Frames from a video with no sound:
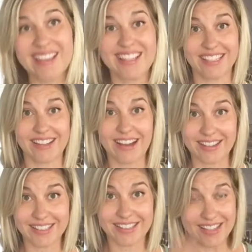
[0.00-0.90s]
the sauce.
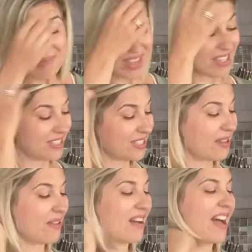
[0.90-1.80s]
And so
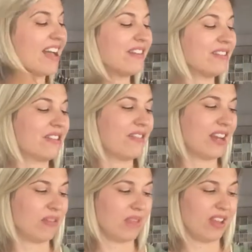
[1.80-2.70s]
I don't know if
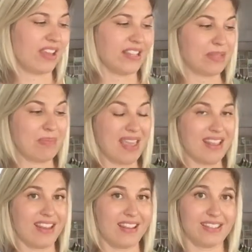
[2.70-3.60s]
anybody has made
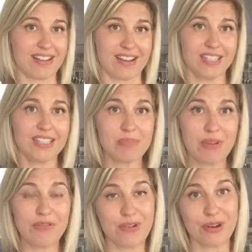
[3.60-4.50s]
any sauce
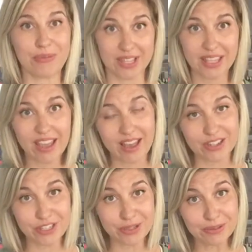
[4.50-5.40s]
before with
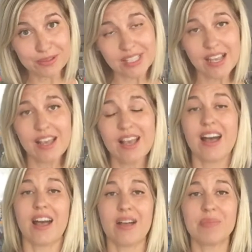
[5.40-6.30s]
cashews,
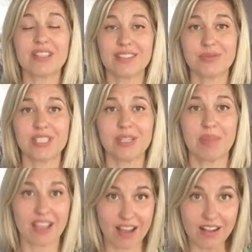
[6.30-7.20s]
but this
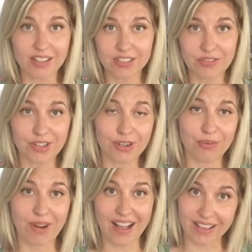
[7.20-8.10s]
recipe called for a
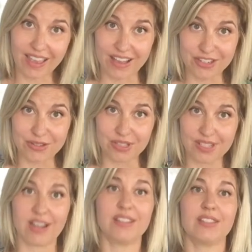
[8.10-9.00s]
raw cashew
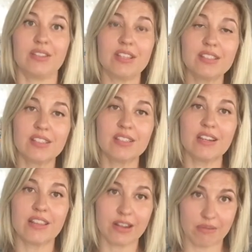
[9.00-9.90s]
sauce. So this is
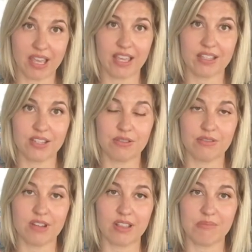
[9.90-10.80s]
another way
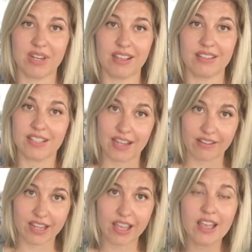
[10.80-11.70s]
to eliminate
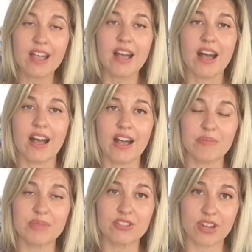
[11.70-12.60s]
dairy,
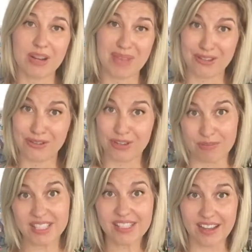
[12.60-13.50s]
to try to make a
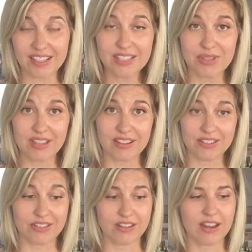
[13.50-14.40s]
creamy sauce with an
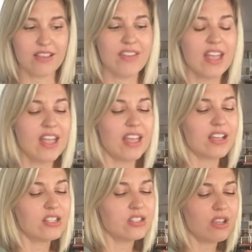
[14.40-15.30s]
alternative.
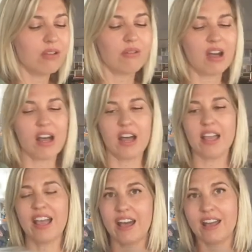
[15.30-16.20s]
And so I
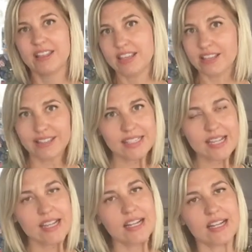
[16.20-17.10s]
had these
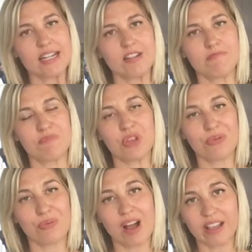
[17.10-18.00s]

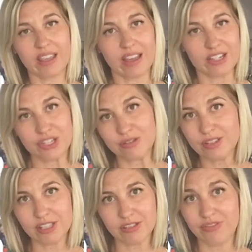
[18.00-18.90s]
raw
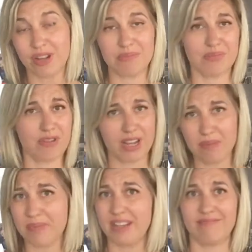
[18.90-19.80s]
cashews from quite a
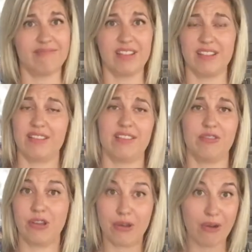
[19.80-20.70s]
bit ago,